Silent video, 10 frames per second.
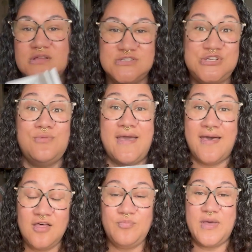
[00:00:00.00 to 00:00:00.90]
to
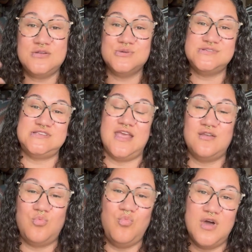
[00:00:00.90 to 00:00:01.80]
help
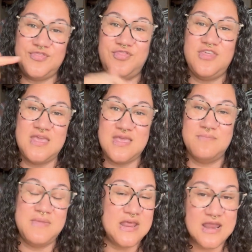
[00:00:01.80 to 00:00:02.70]
understand what the
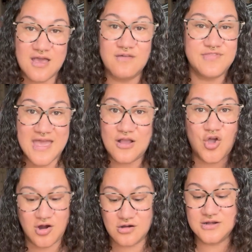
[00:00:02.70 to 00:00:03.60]
meaning of that
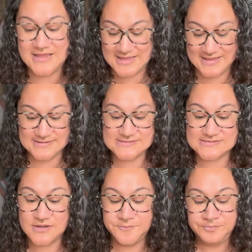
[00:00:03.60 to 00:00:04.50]
card
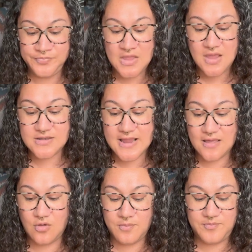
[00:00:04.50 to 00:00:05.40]
is.
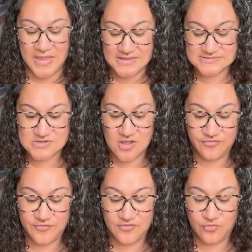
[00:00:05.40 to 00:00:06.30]
Now, based
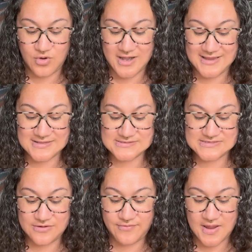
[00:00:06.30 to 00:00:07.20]
off of what I can
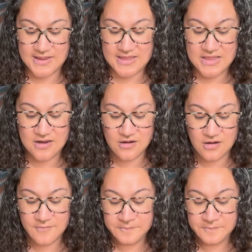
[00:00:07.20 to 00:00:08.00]
see right here,